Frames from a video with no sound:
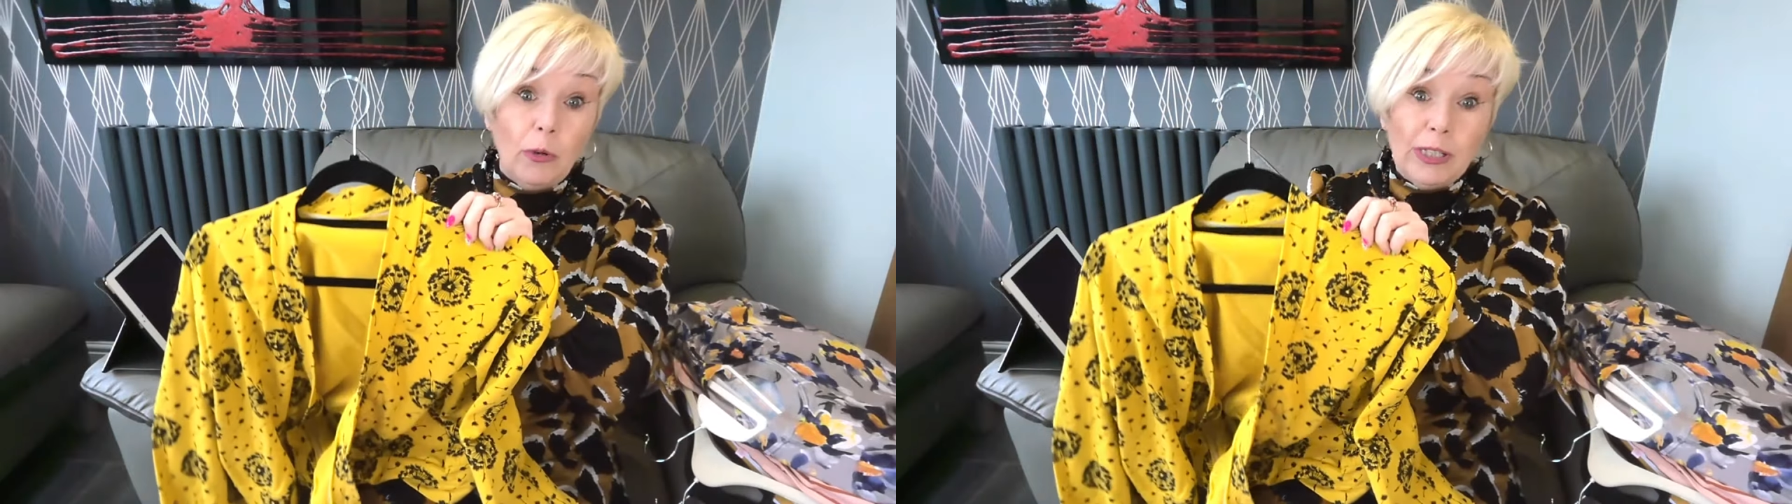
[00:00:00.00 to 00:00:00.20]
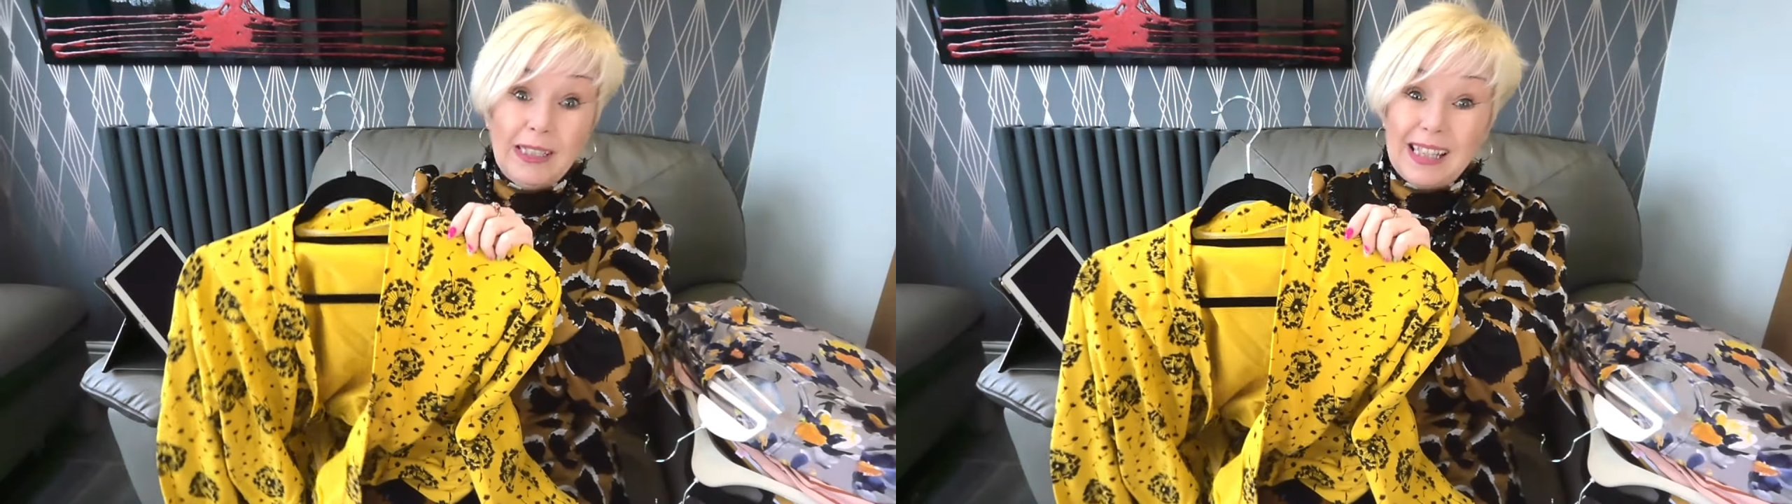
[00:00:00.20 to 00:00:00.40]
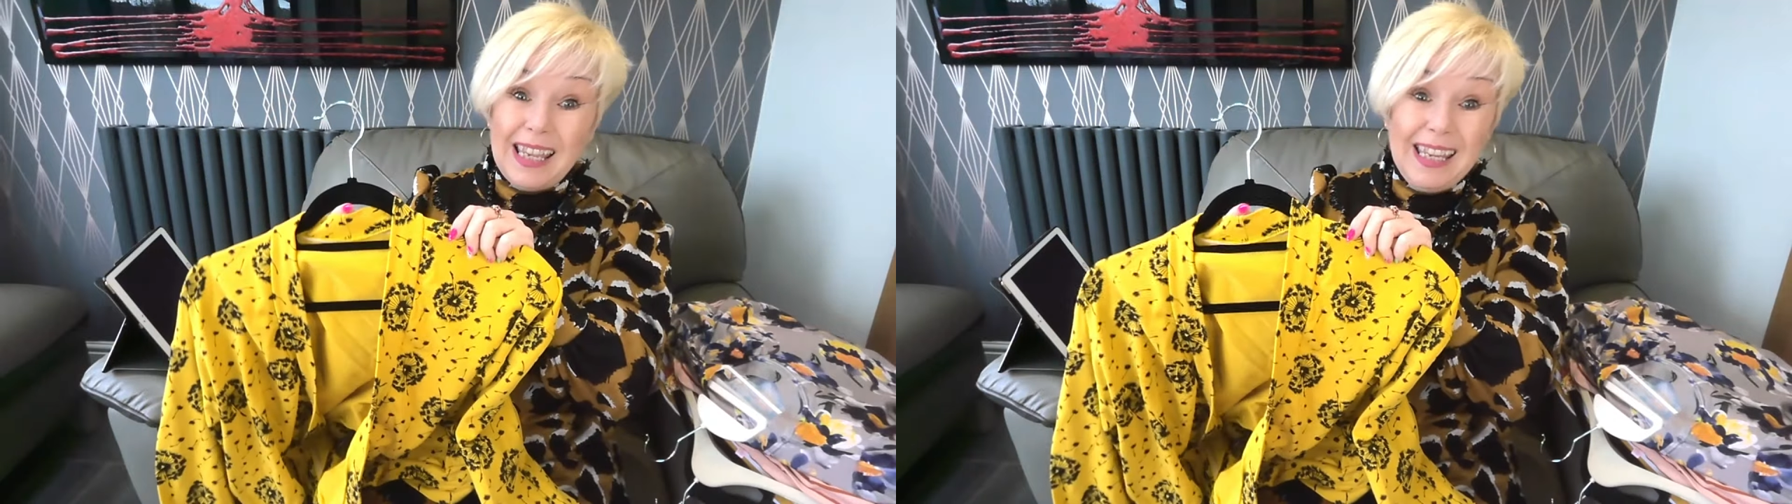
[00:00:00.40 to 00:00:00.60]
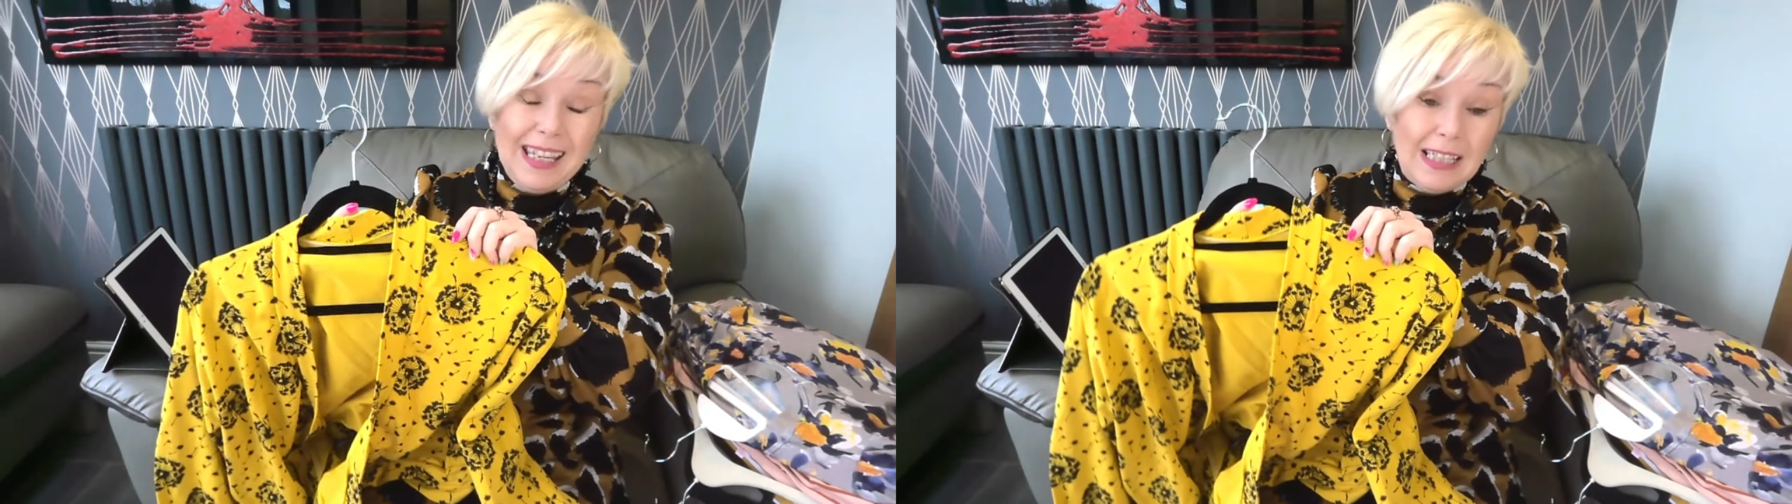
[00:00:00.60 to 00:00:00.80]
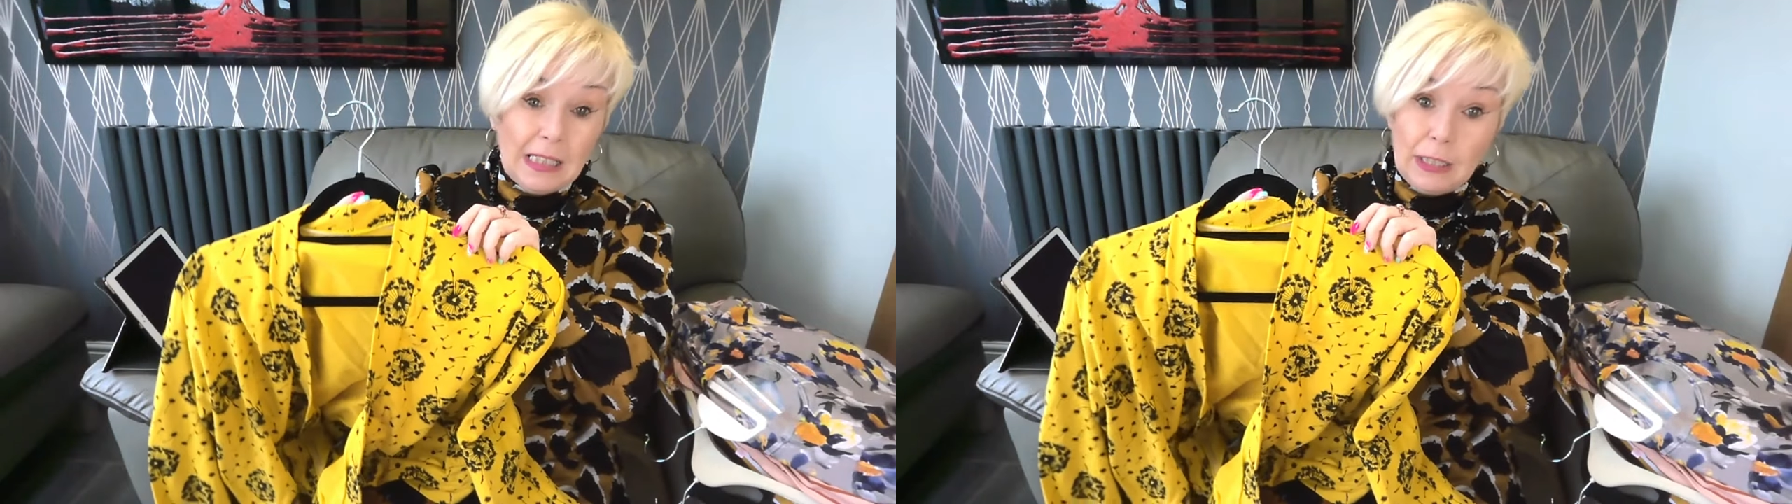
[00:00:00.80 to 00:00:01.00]
but it is
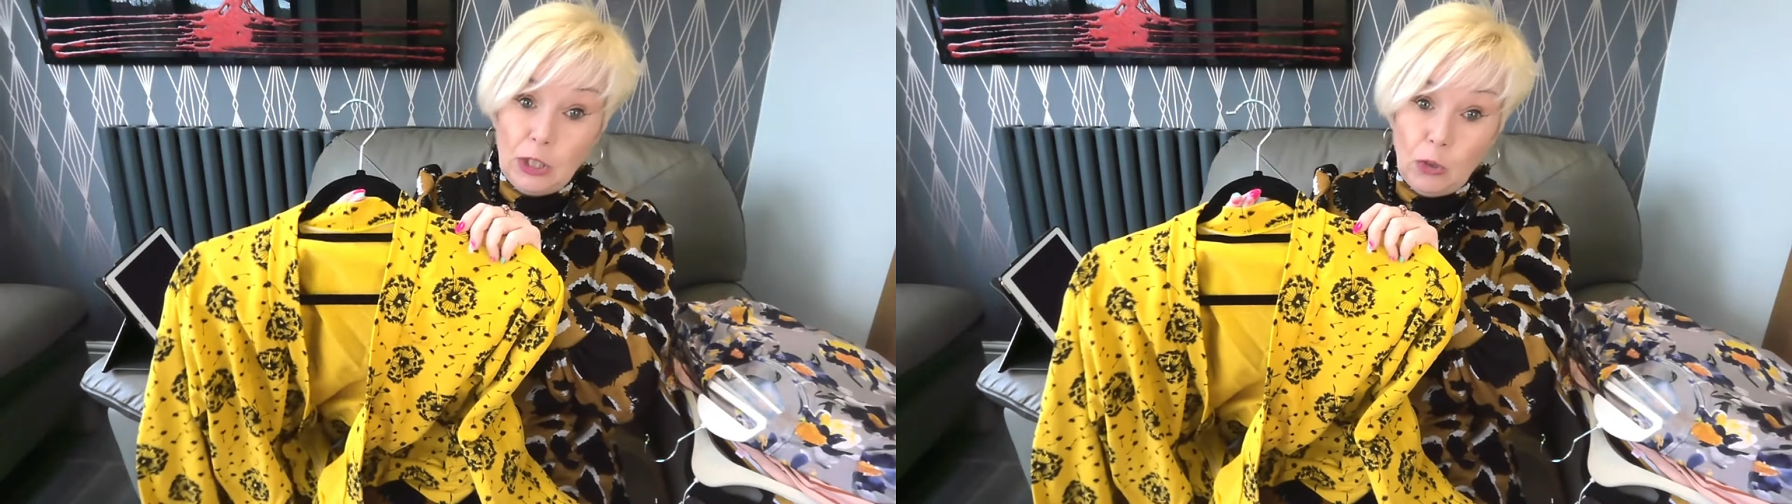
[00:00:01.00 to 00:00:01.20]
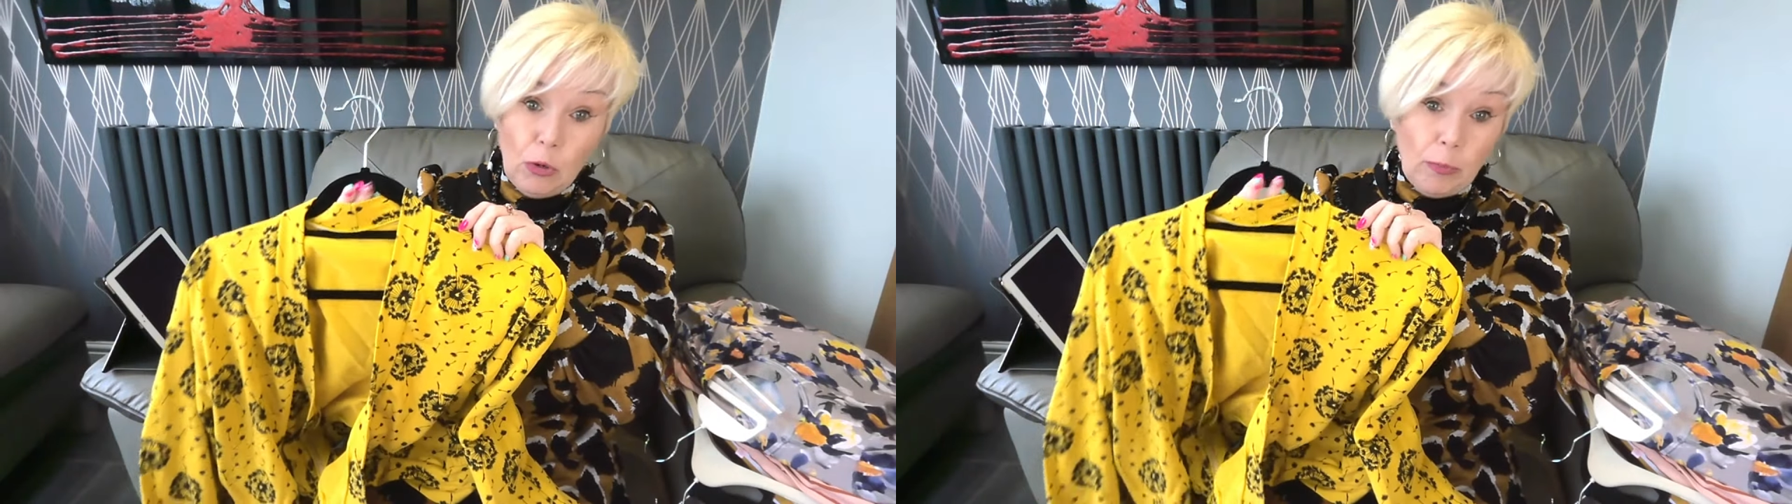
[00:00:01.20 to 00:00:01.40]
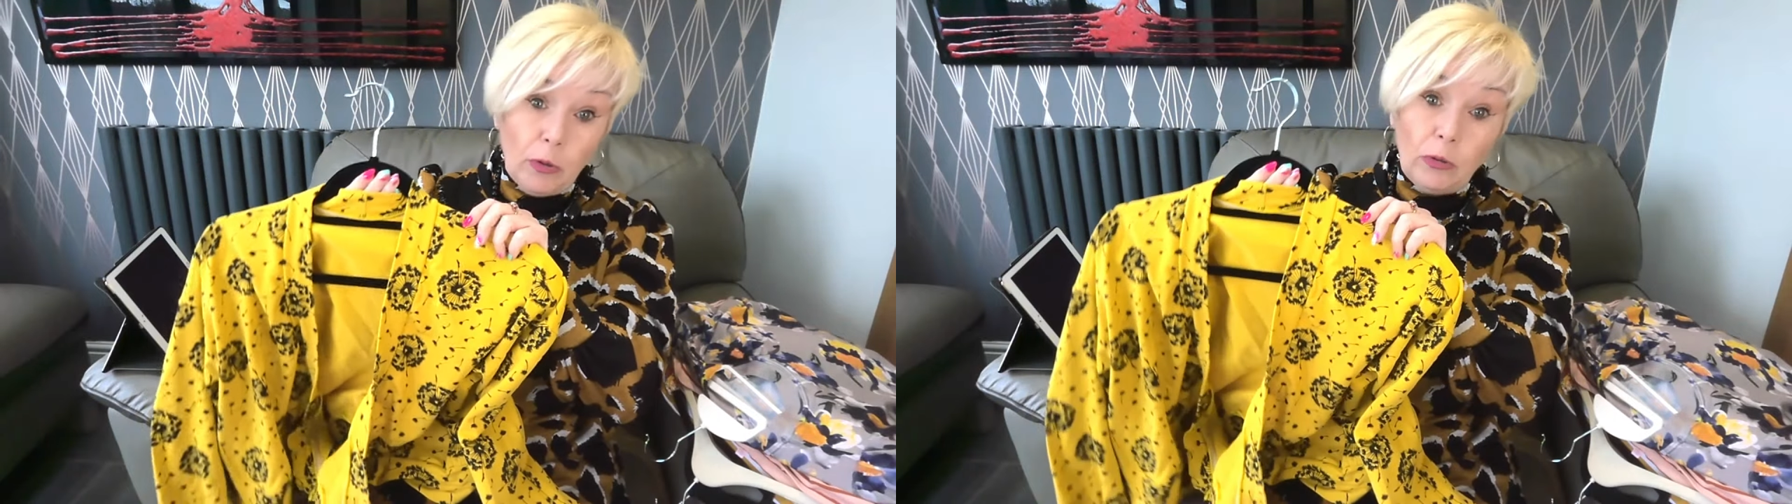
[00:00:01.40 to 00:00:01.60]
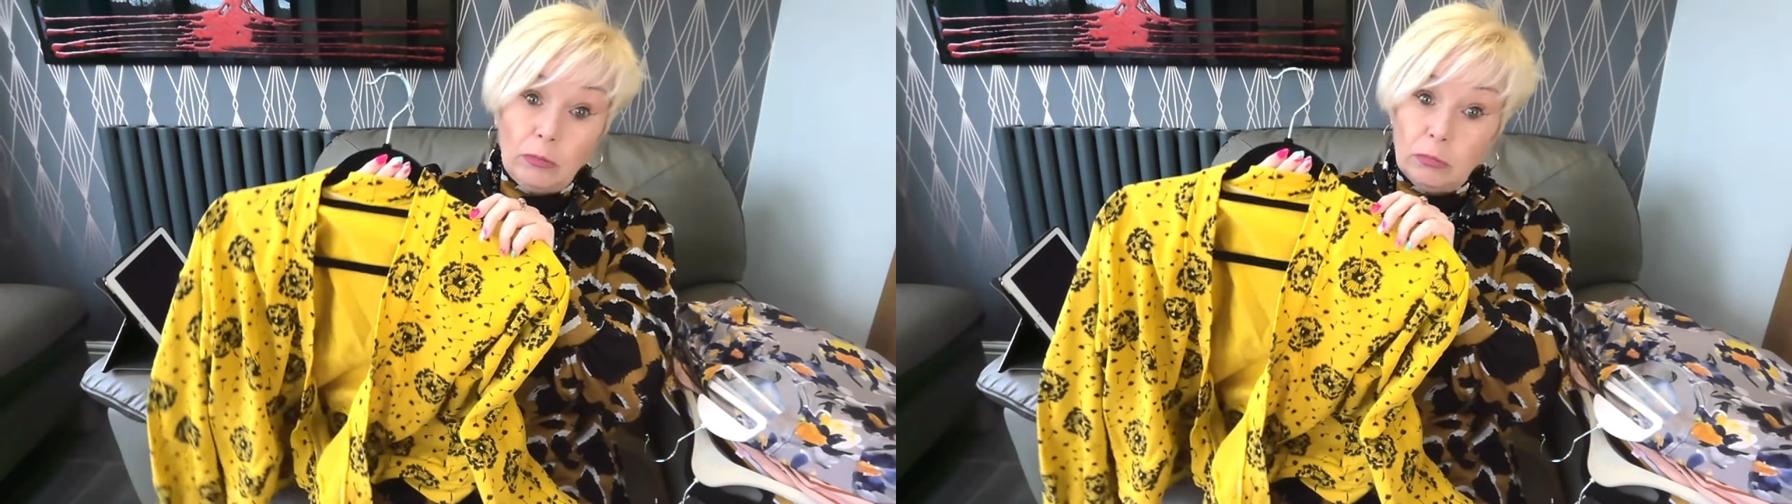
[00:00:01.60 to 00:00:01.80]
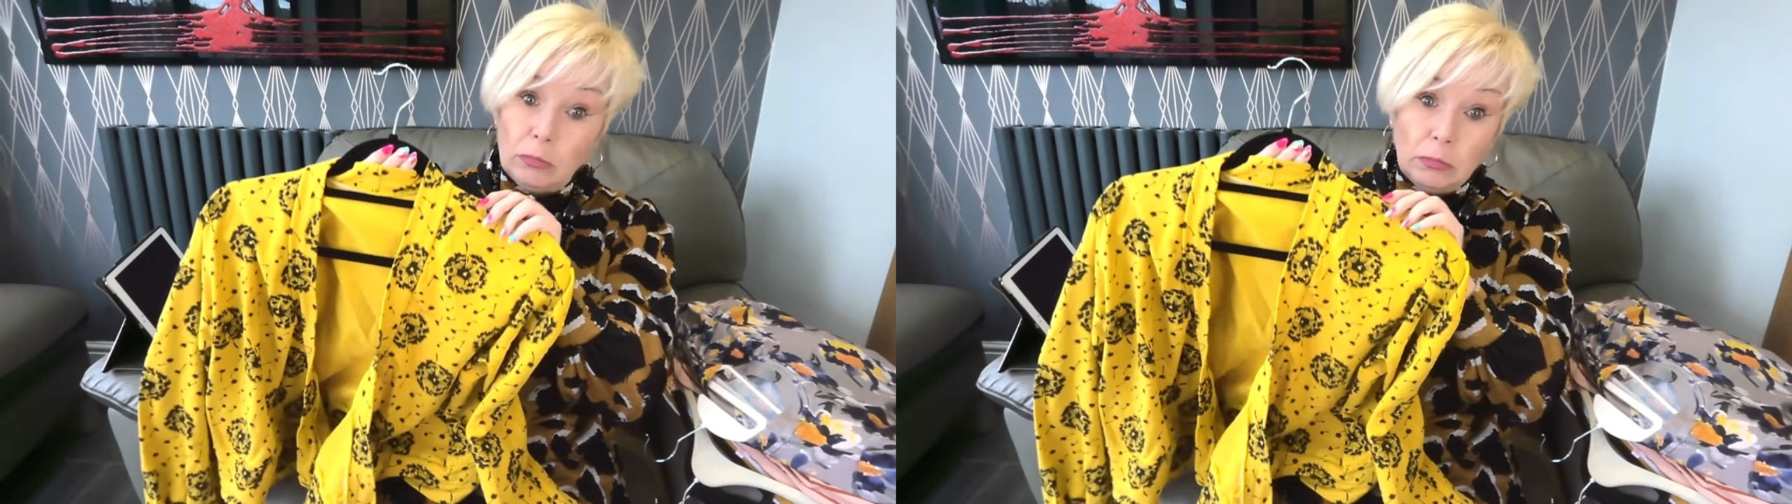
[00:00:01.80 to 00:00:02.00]
easily doable